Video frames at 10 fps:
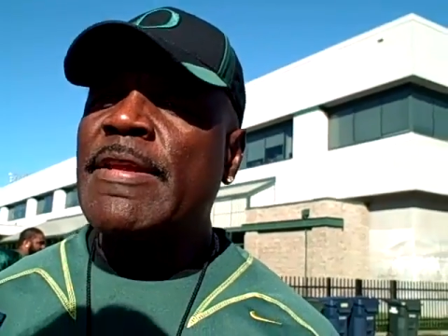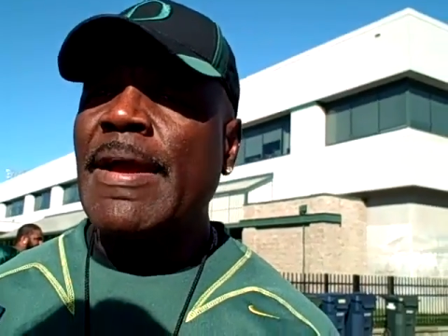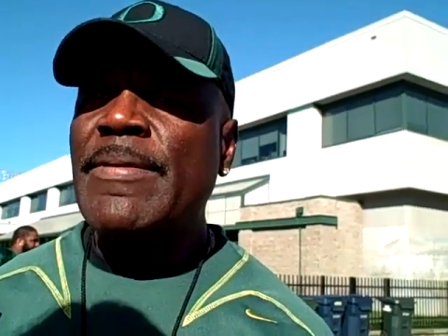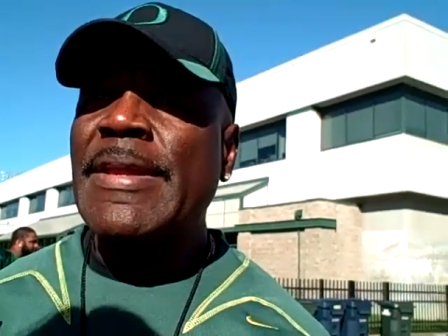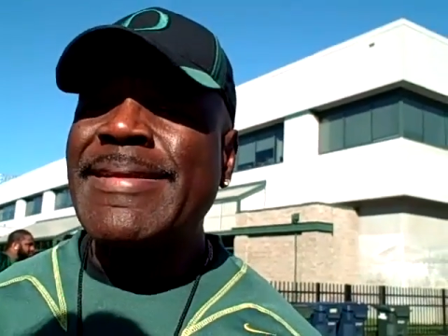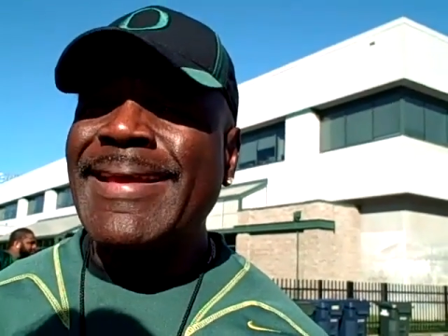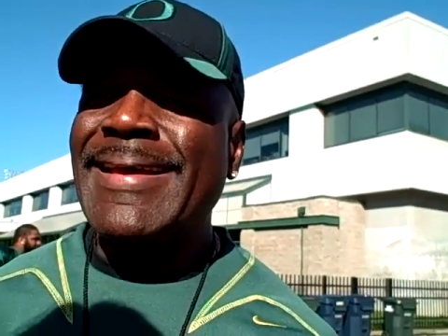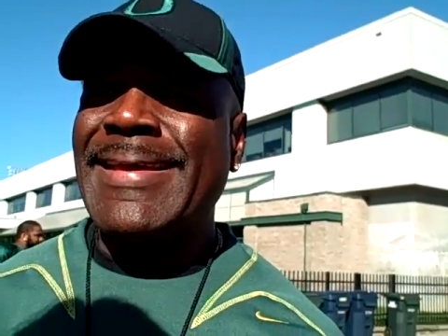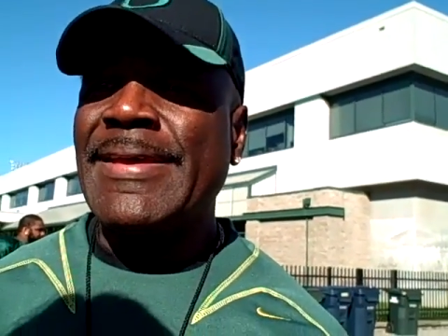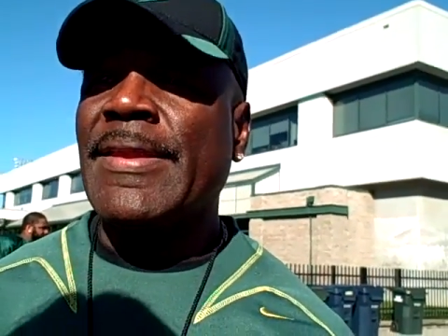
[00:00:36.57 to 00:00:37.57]
anytime you
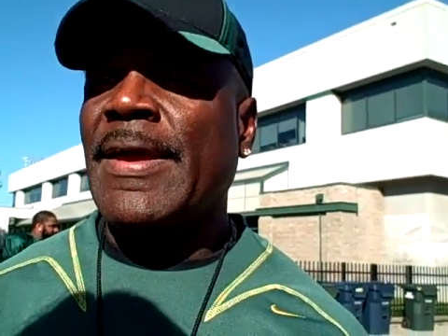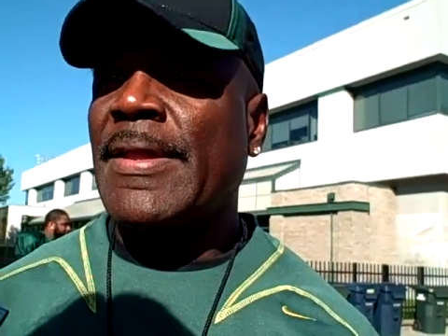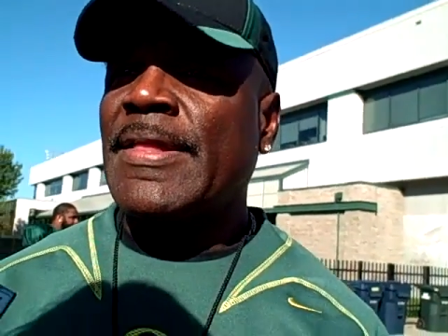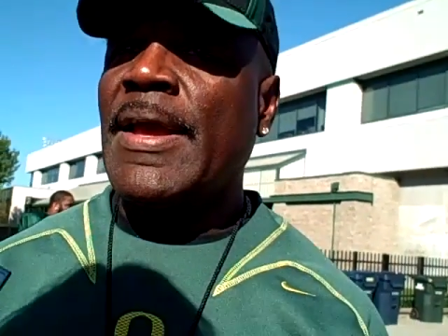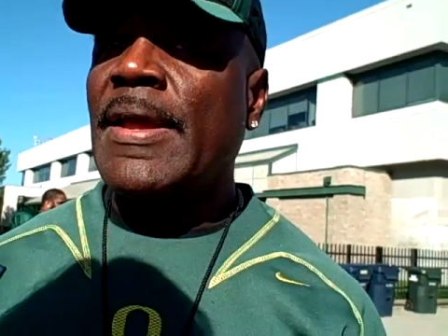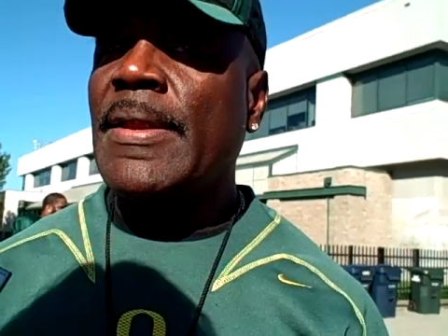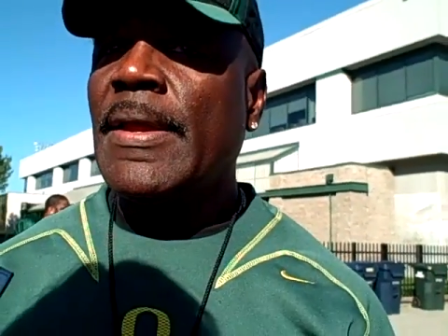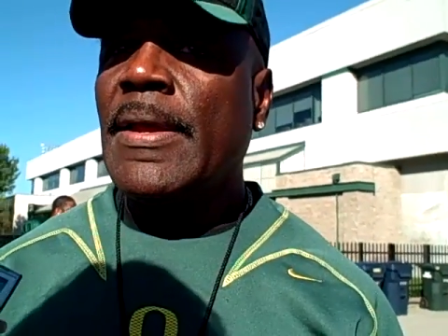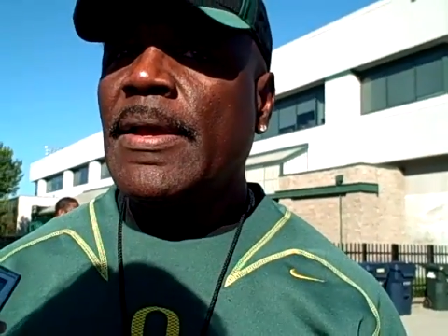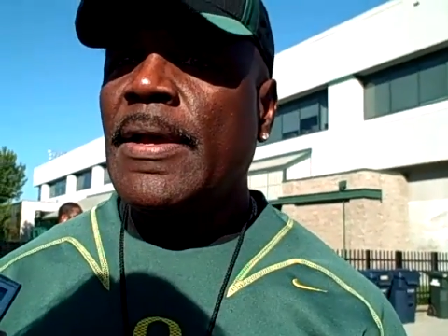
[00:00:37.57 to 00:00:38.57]
take a hit like
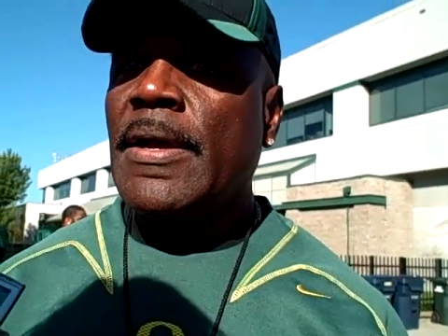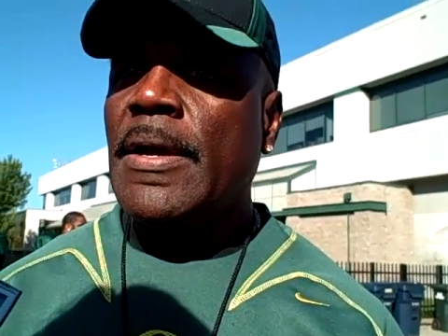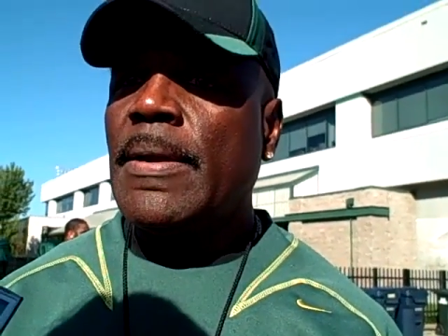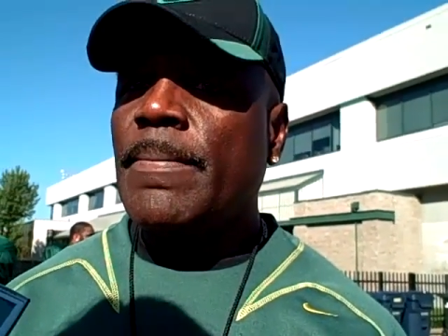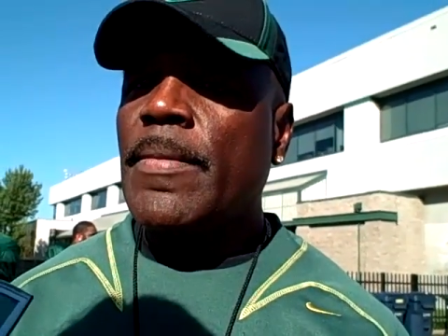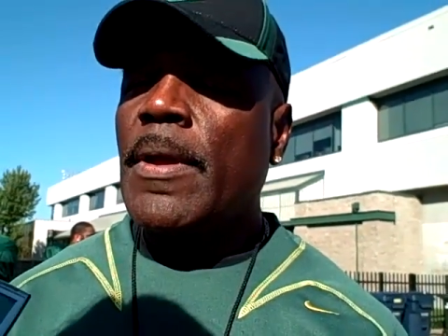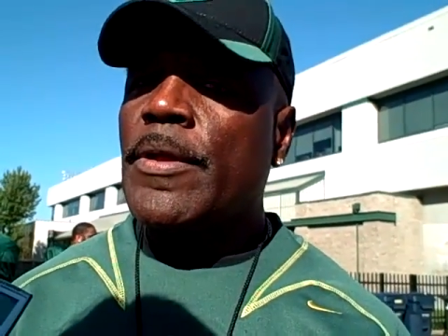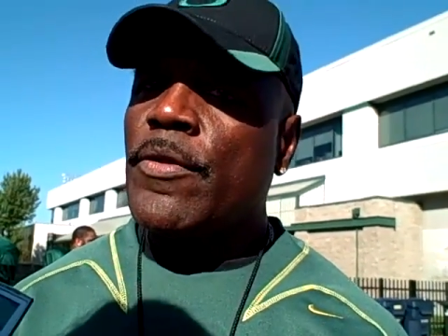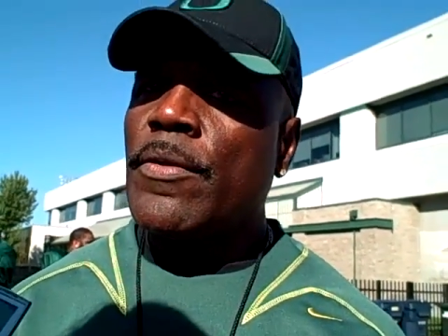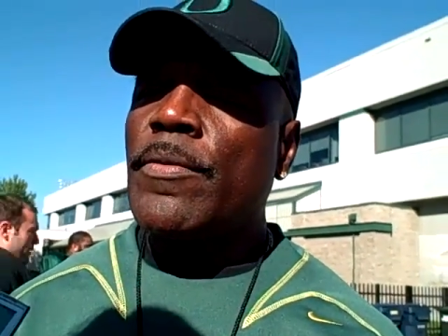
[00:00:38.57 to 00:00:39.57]
that,
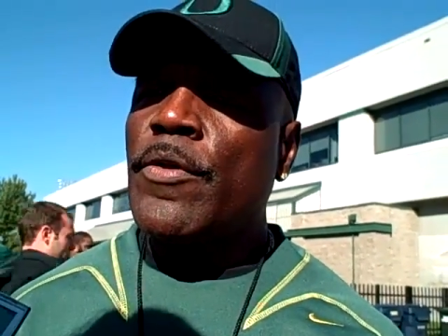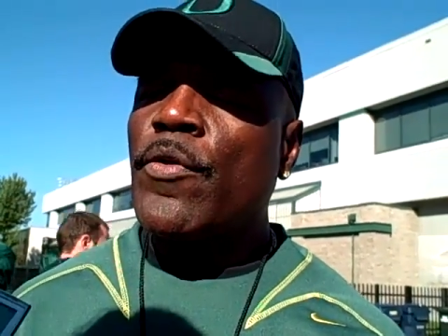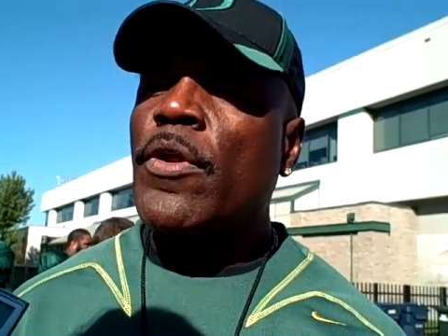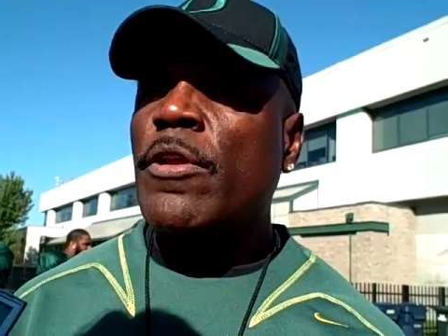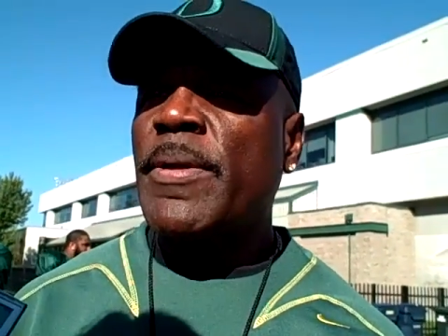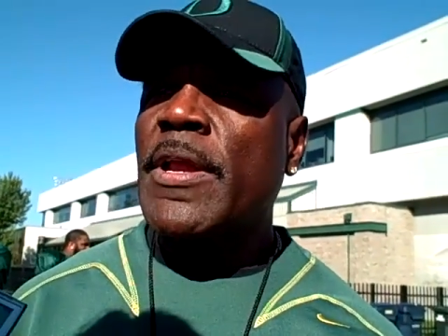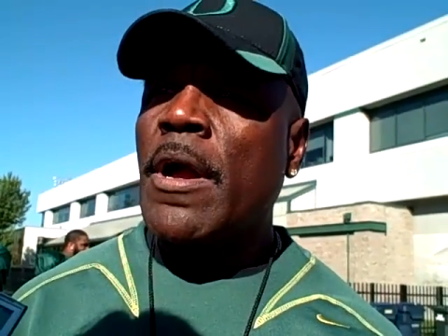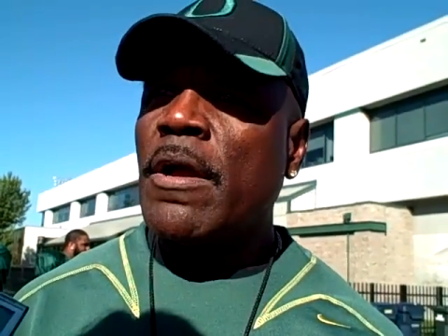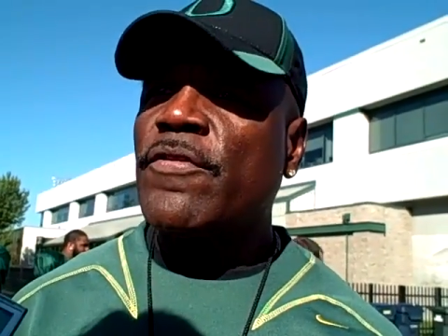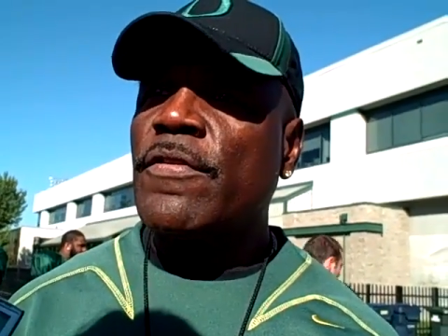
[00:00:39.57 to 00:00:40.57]
you're a little
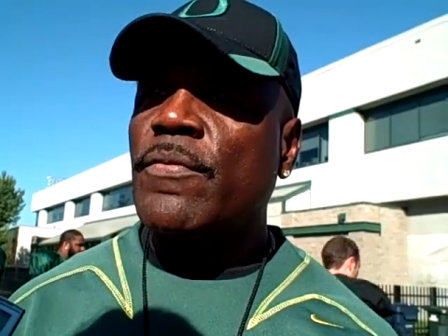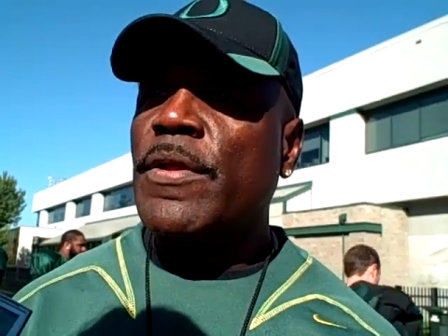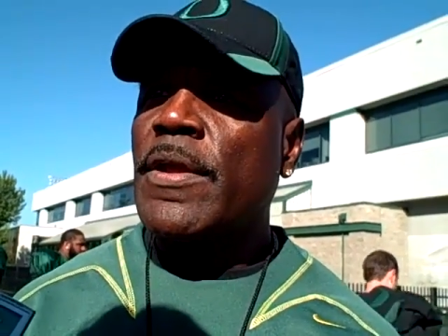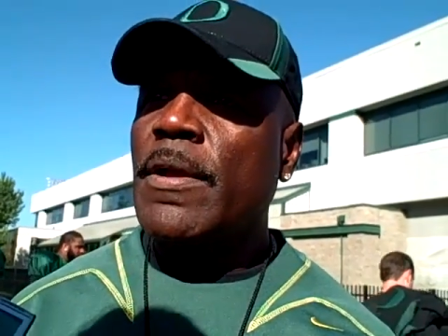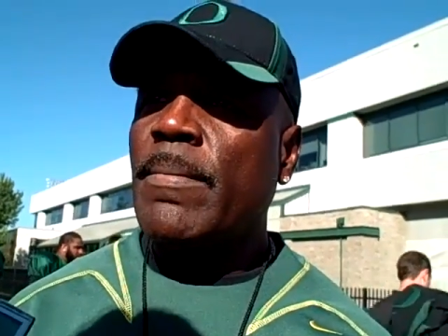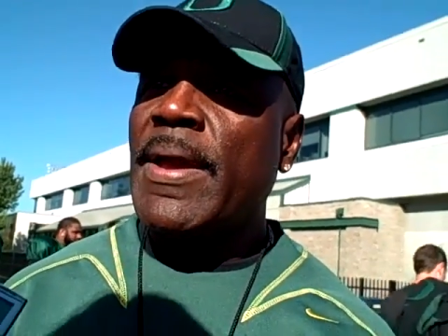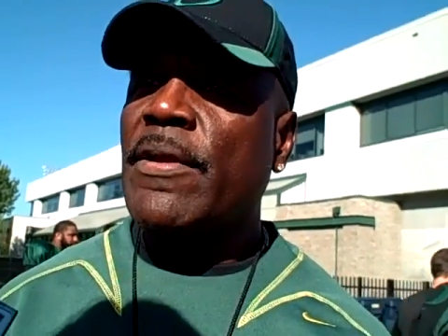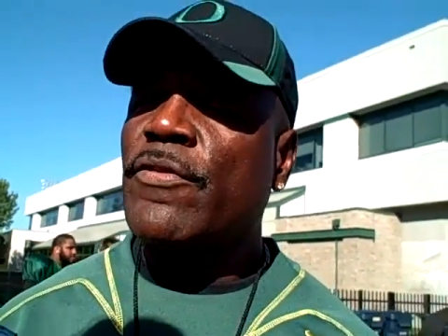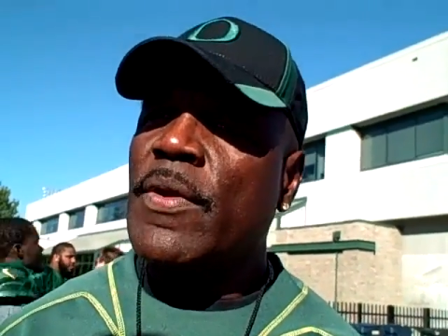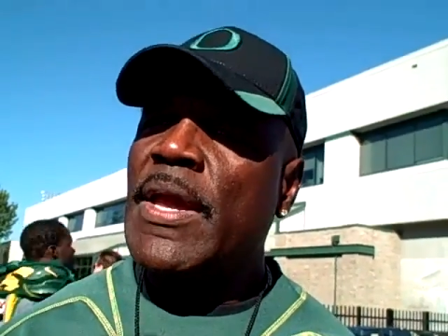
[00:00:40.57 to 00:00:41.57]
bit cautious when you
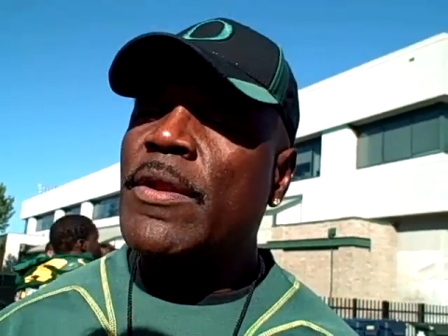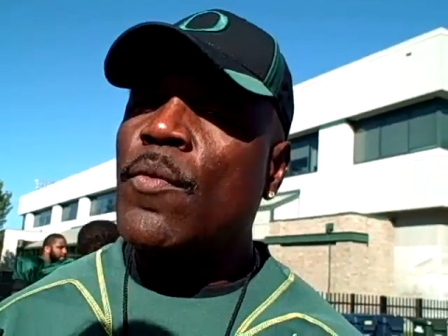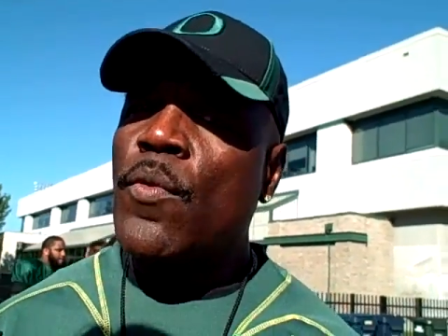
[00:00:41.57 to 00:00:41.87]
come back. So he had